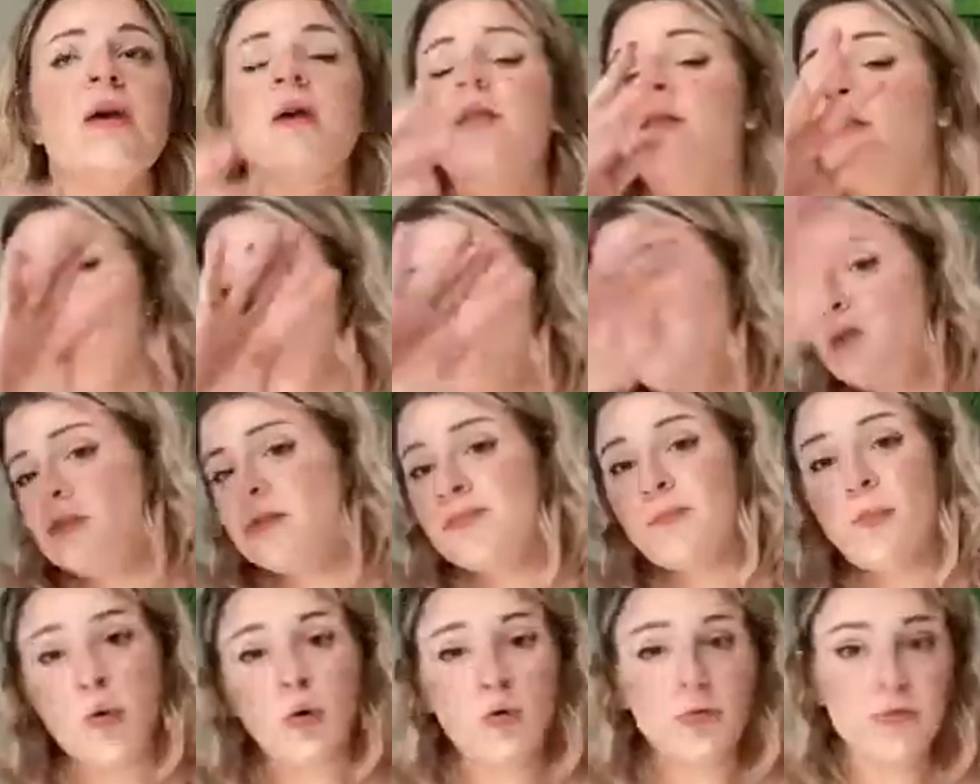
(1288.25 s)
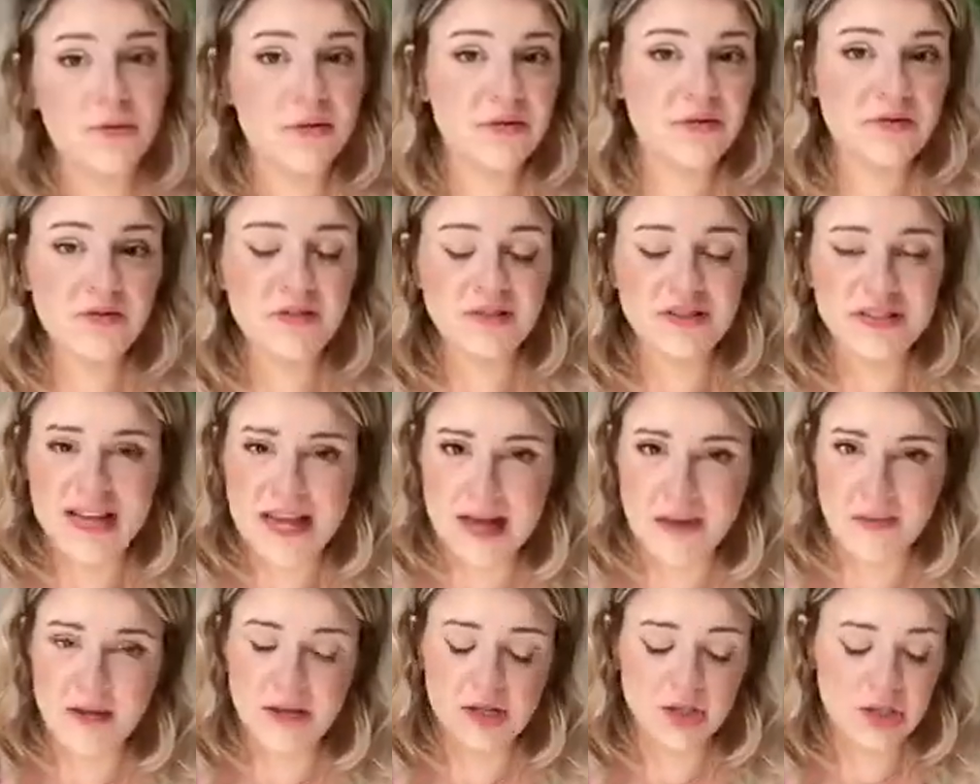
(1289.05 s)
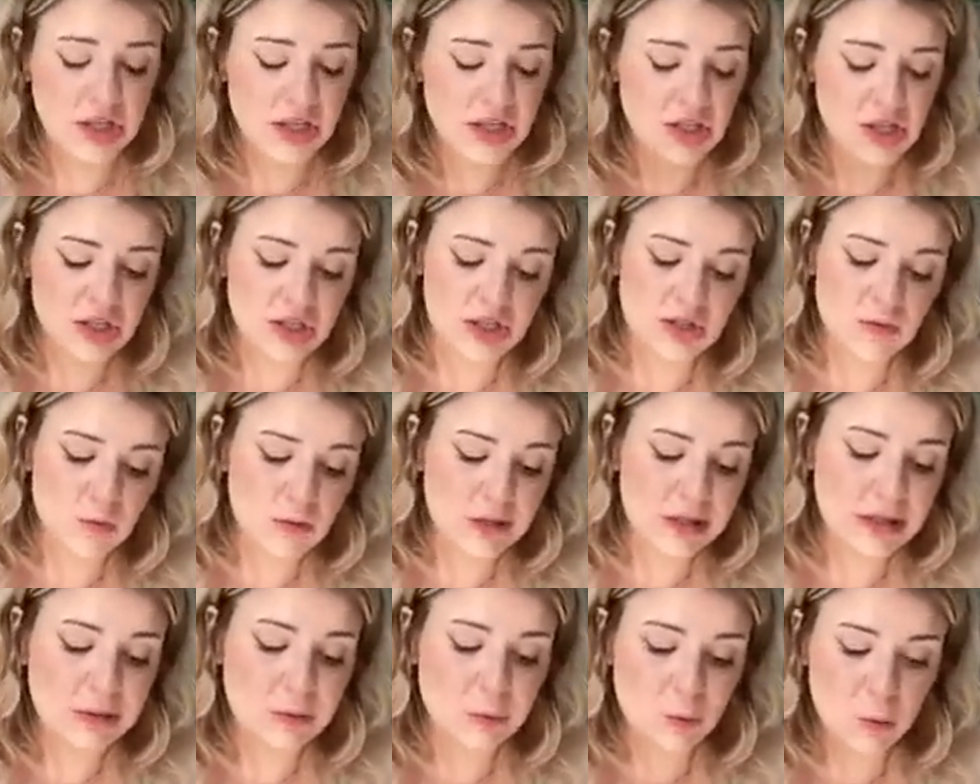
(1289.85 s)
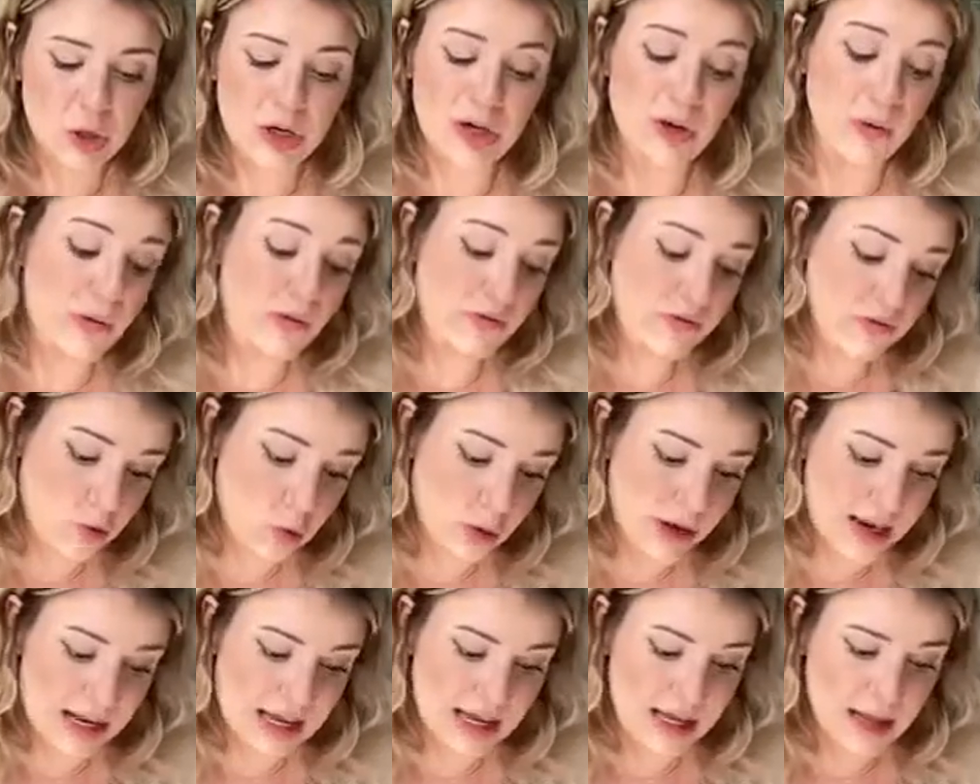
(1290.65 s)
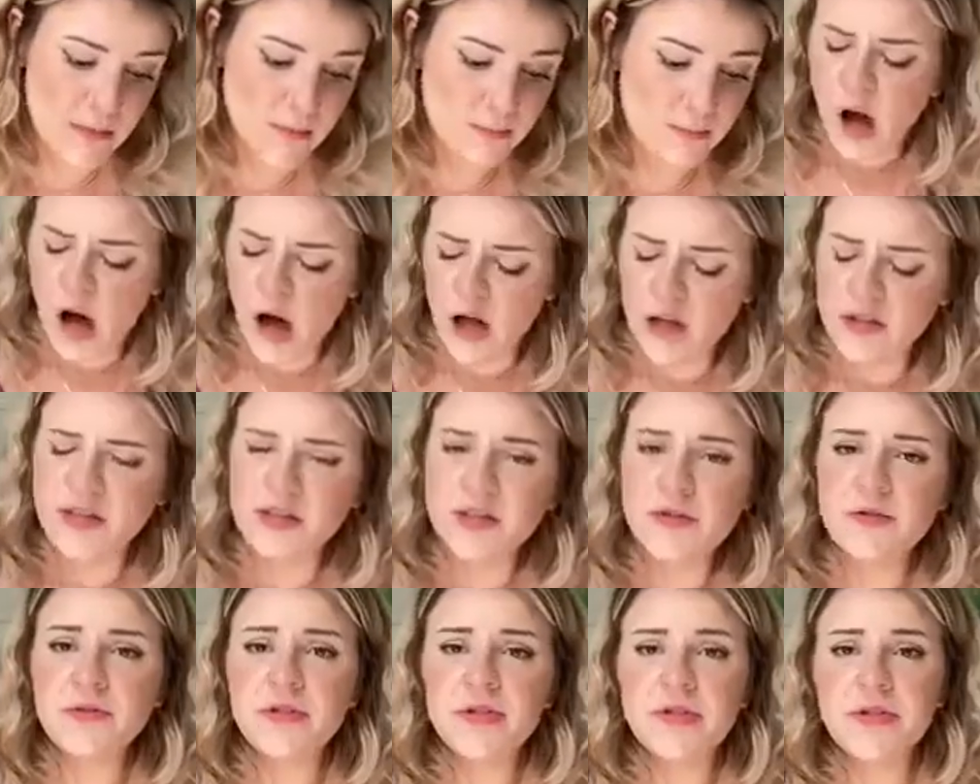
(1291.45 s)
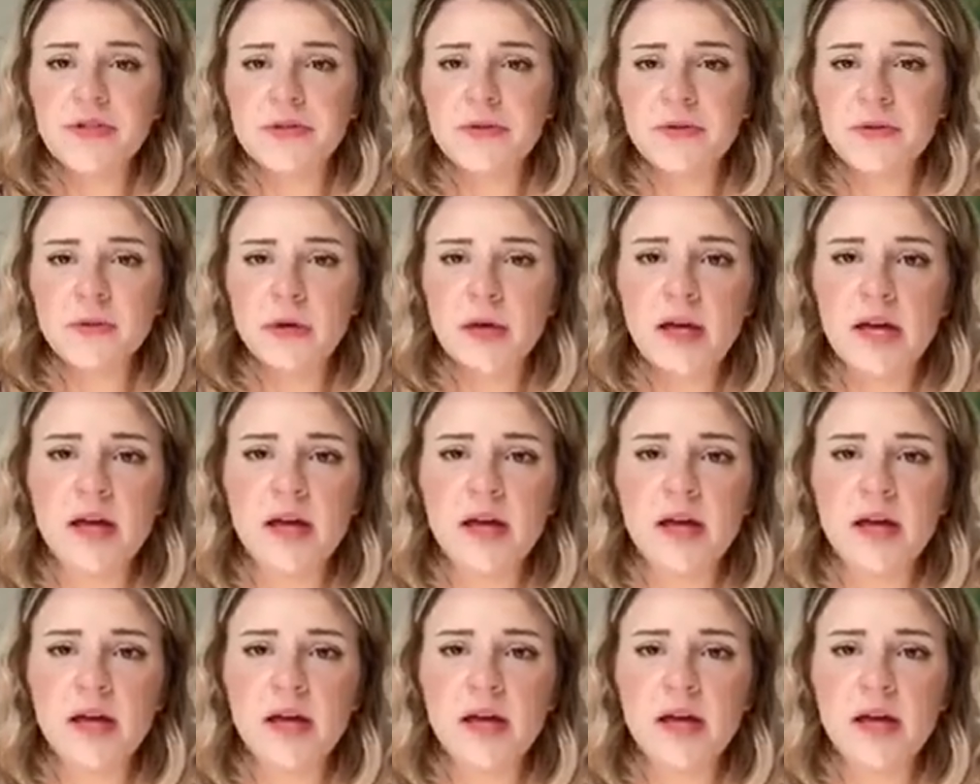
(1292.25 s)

there's just more room for damage, and you just would want to avoid it. Also too,